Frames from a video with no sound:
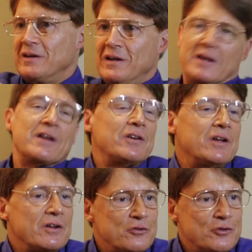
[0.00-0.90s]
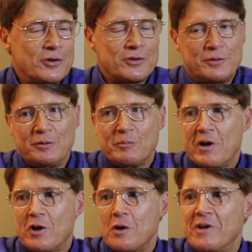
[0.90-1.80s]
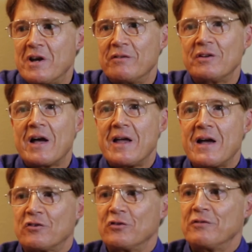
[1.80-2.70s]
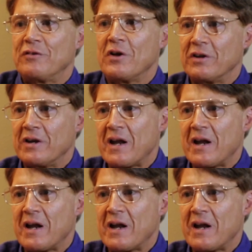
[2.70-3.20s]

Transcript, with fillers: and it, it jerked my arm and I, I actually felt it.